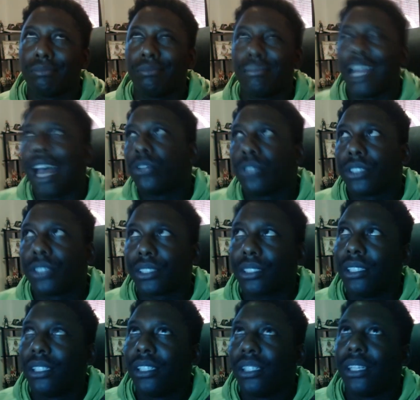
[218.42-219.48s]
house
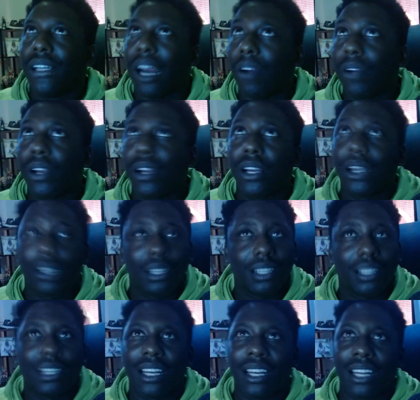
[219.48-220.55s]
area,
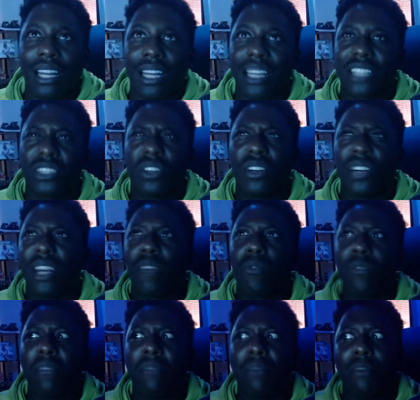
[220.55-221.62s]
like that's the only thing that
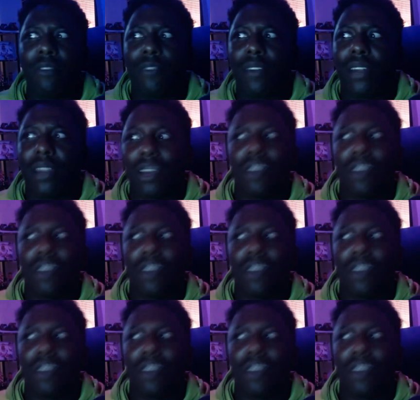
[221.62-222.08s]
really made me feel like,